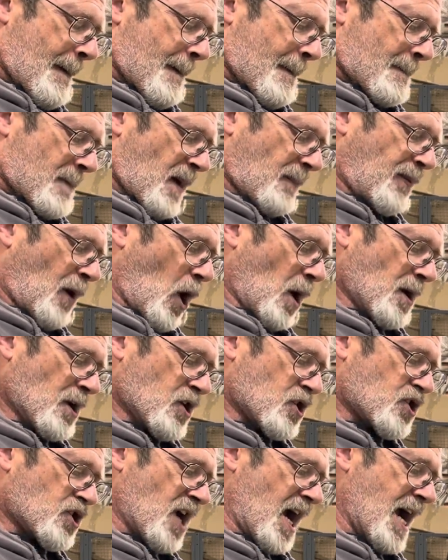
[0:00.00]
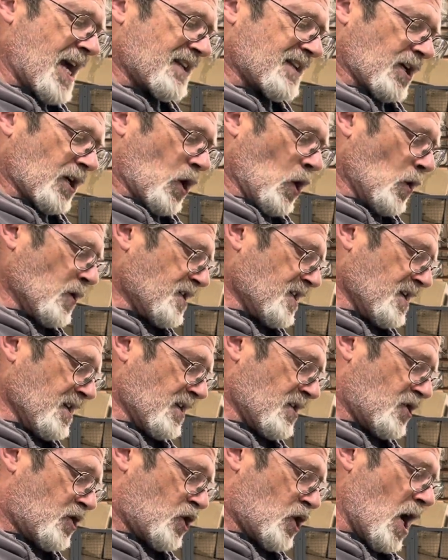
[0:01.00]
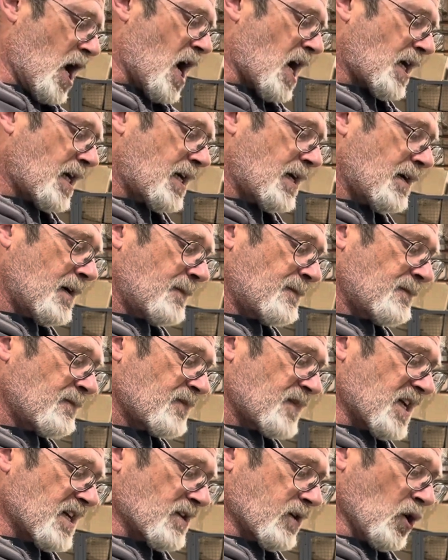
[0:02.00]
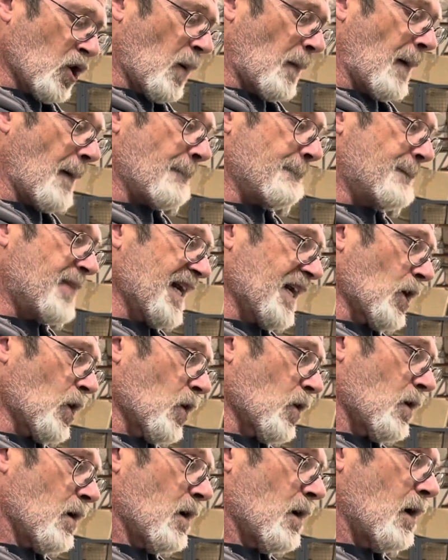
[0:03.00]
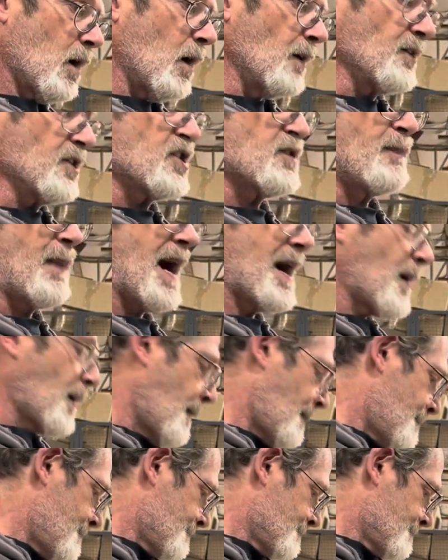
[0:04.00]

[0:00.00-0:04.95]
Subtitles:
that part of the shank that goes into the chuck is a little bit bigger on the Spyder.